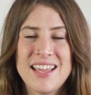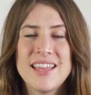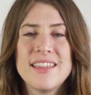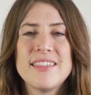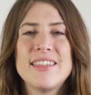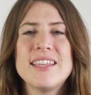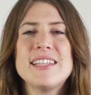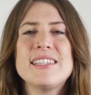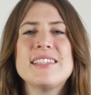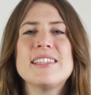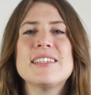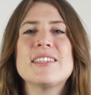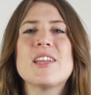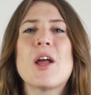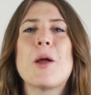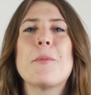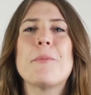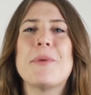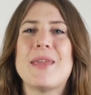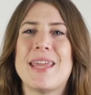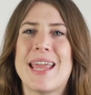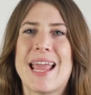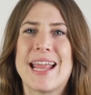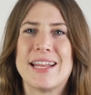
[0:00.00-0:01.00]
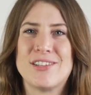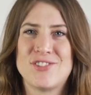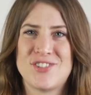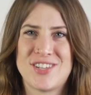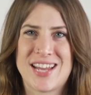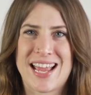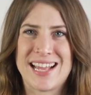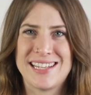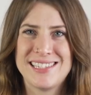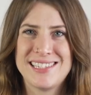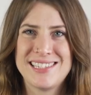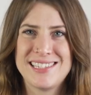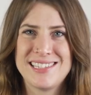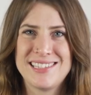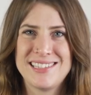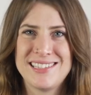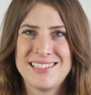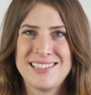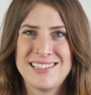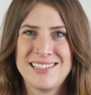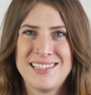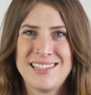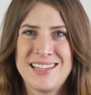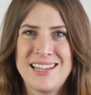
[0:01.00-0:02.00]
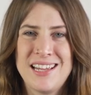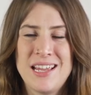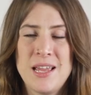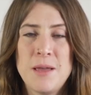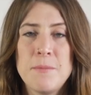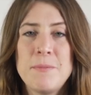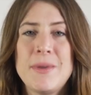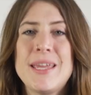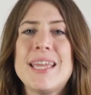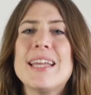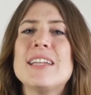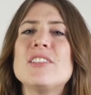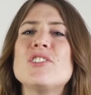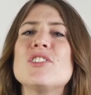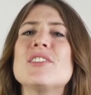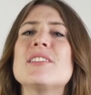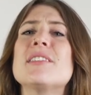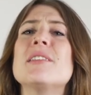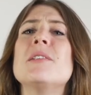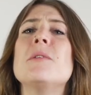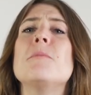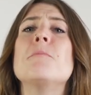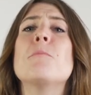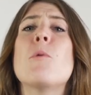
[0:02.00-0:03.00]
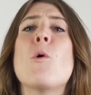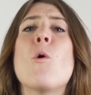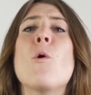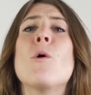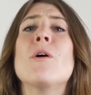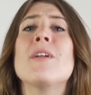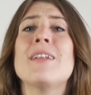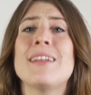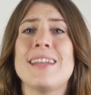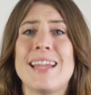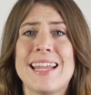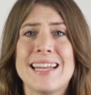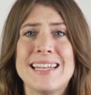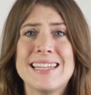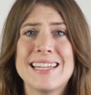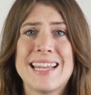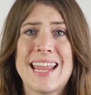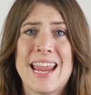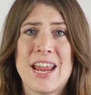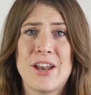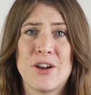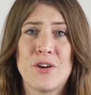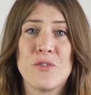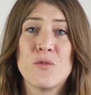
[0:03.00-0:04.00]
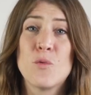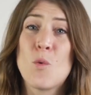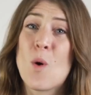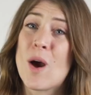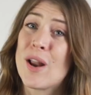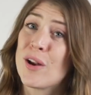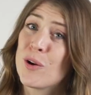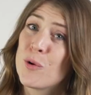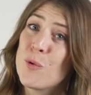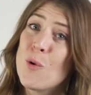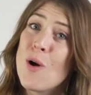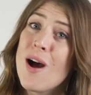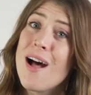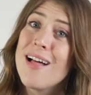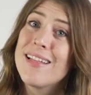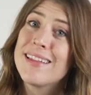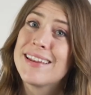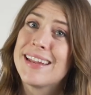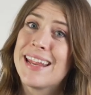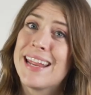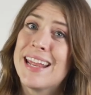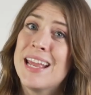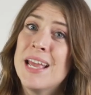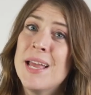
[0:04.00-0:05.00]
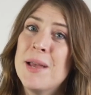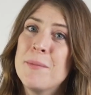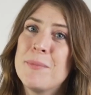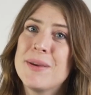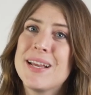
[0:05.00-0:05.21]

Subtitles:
This is our pH test. pH is an important indicator of water quality